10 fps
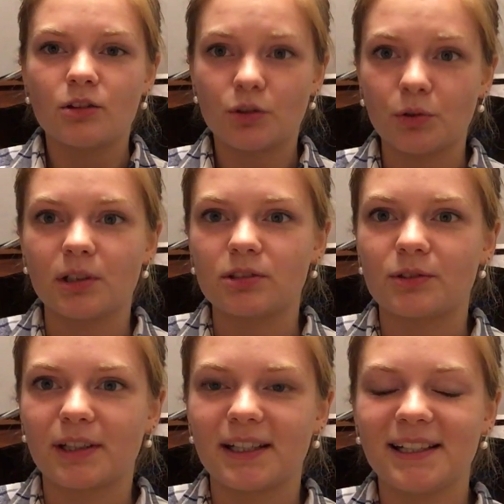to
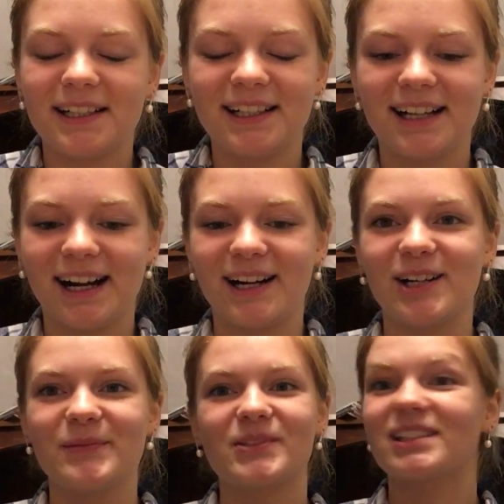Illinois.
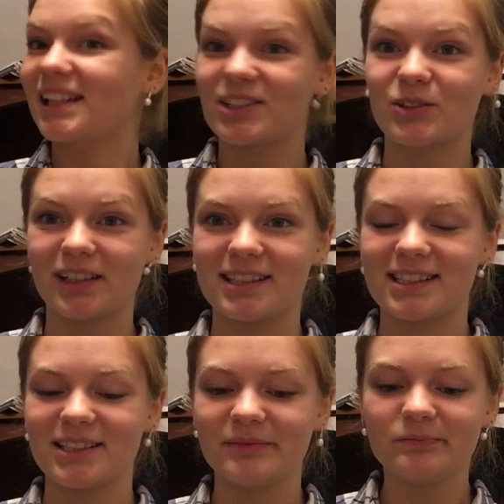So that's
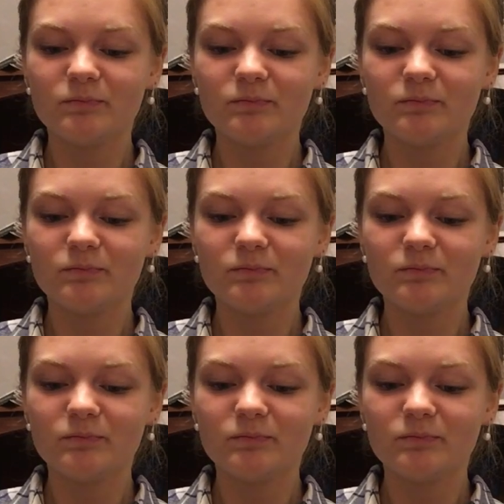crazy.